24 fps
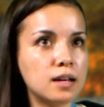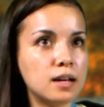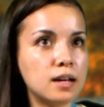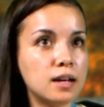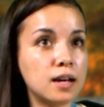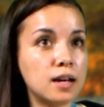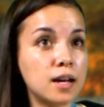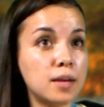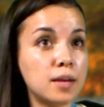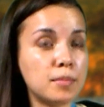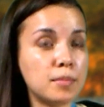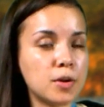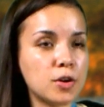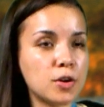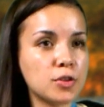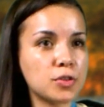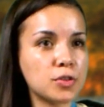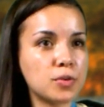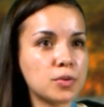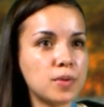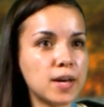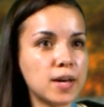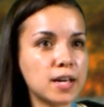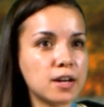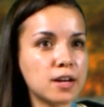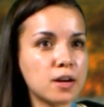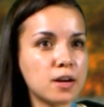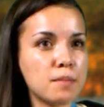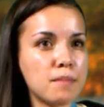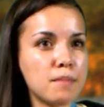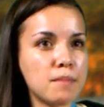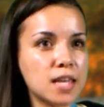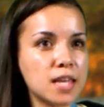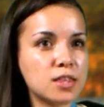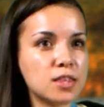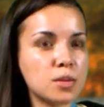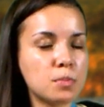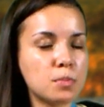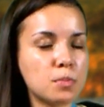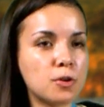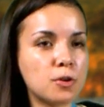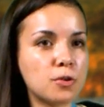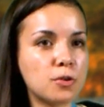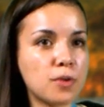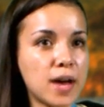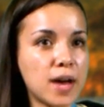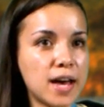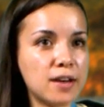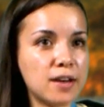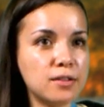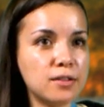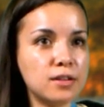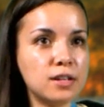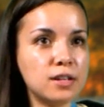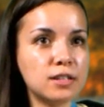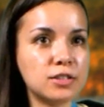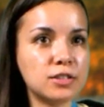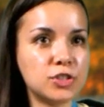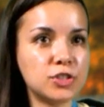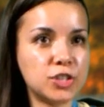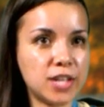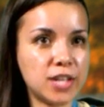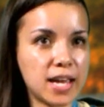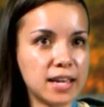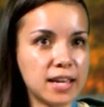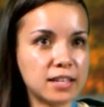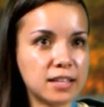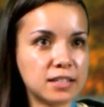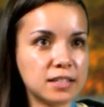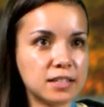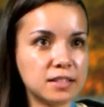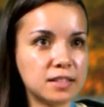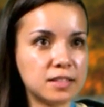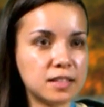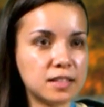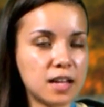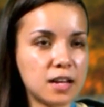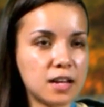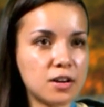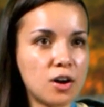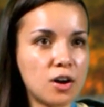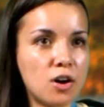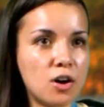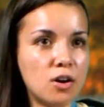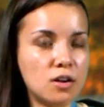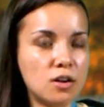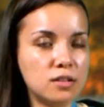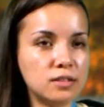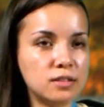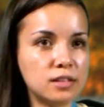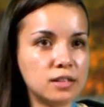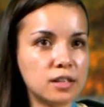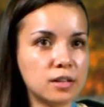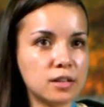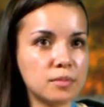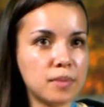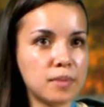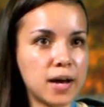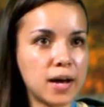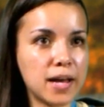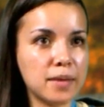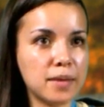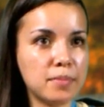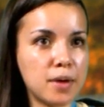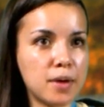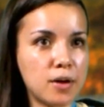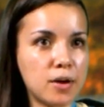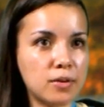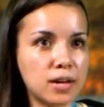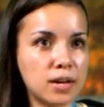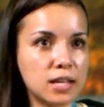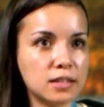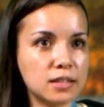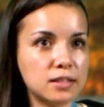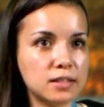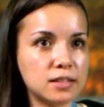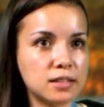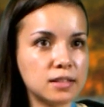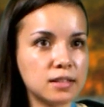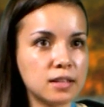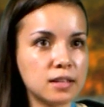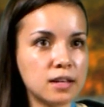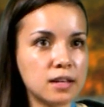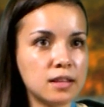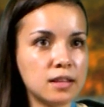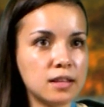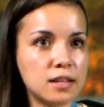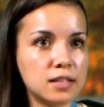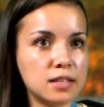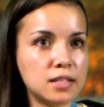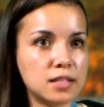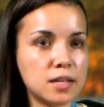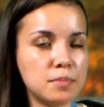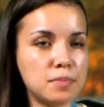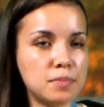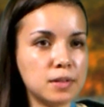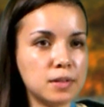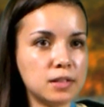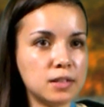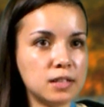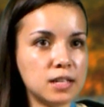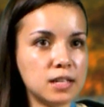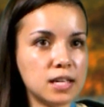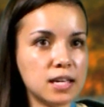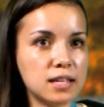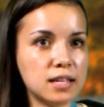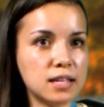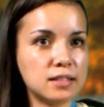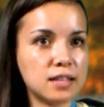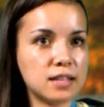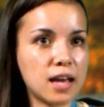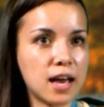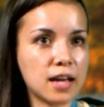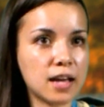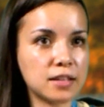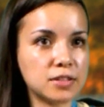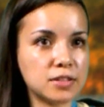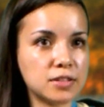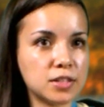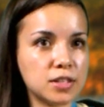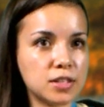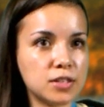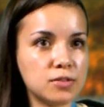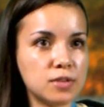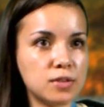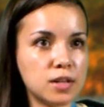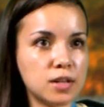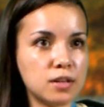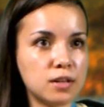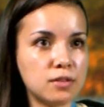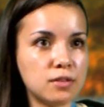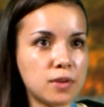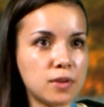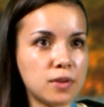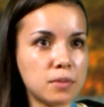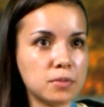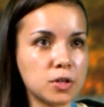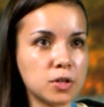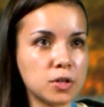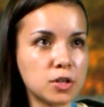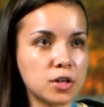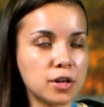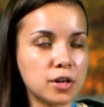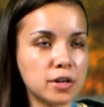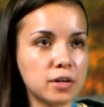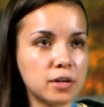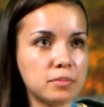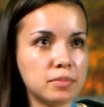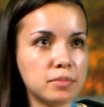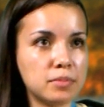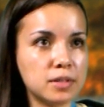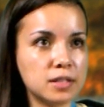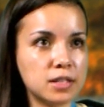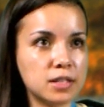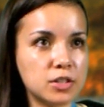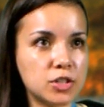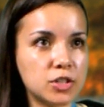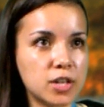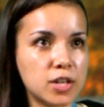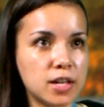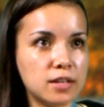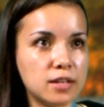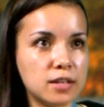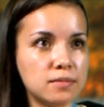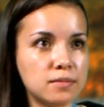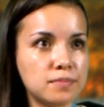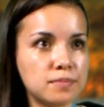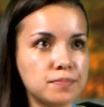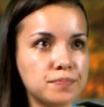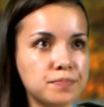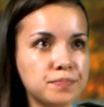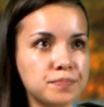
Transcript: um, Earthquaker make the ground shake to stun all nearby opponents. This ability is executed from your current position.